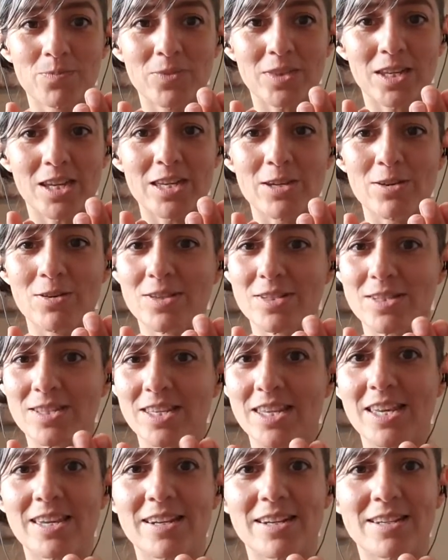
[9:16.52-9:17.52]
And you
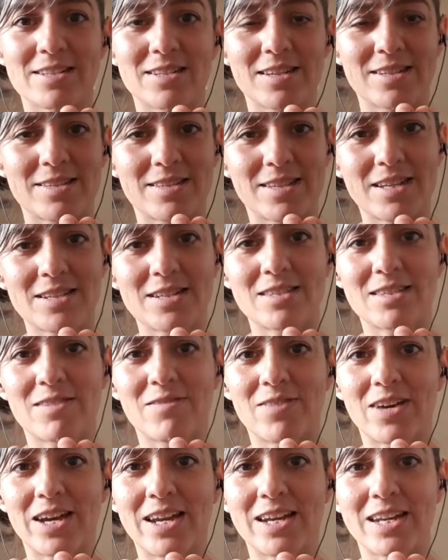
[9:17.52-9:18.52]
see it as just such a
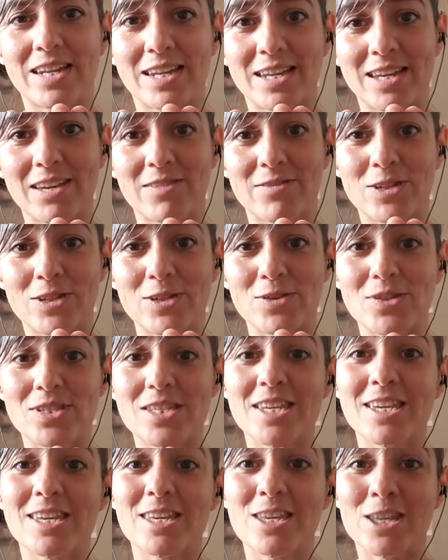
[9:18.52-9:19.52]
divine gift. You
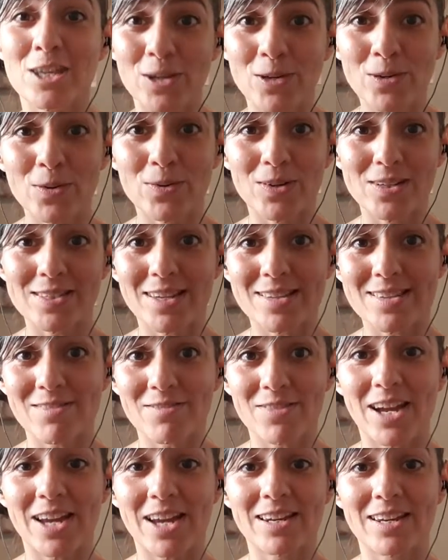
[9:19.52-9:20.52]
see you as a
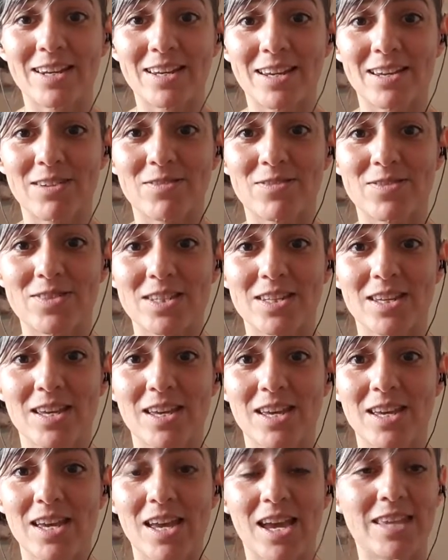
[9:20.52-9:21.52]
divine gift.
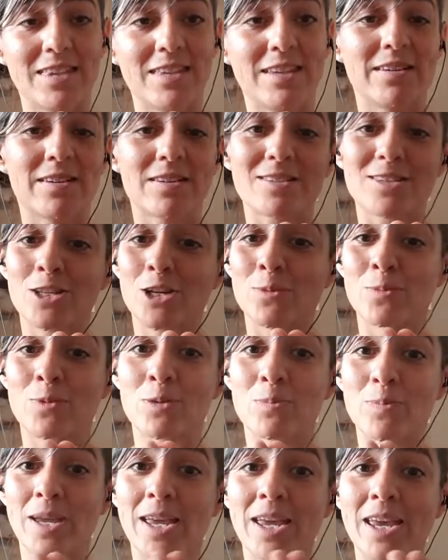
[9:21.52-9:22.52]
And then there's no
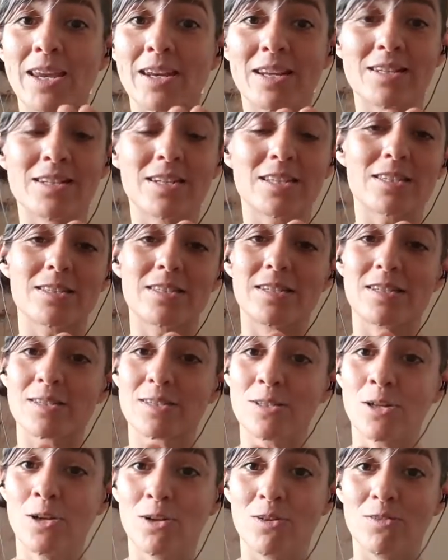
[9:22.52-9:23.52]
more pain, it just
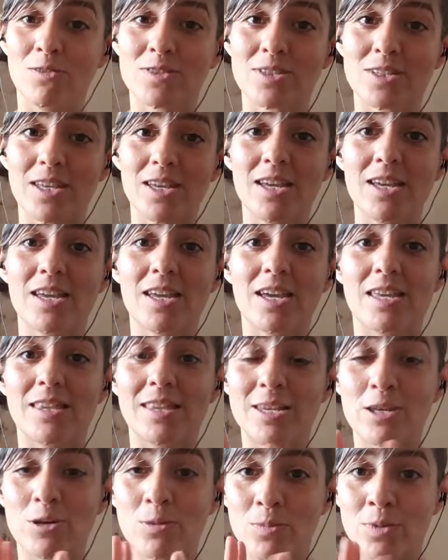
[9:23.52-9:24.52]
dissolves. And
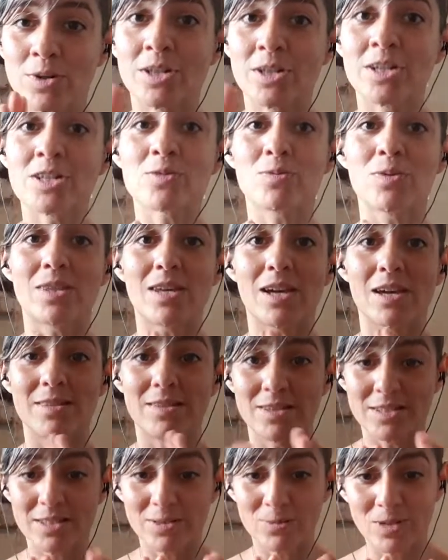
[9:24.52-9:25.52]
then you merge with that.
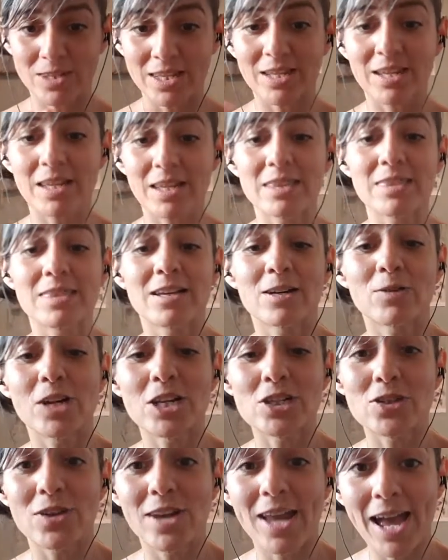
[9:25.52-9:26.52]
There's where the
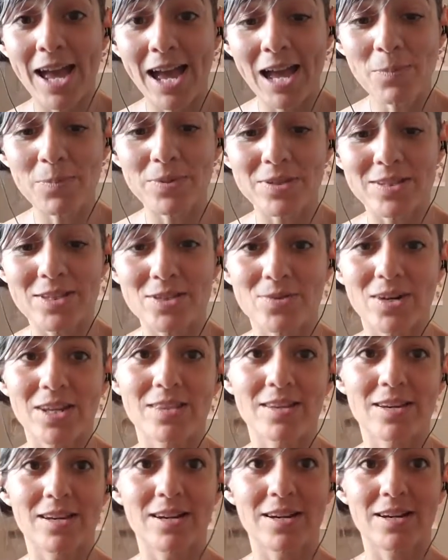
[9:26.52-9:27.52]
integration happens right
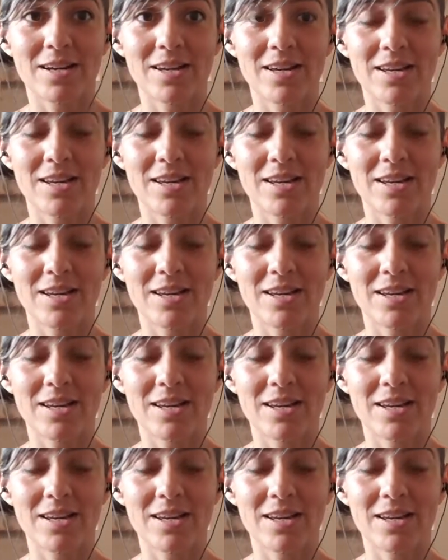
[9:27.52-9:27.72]
there.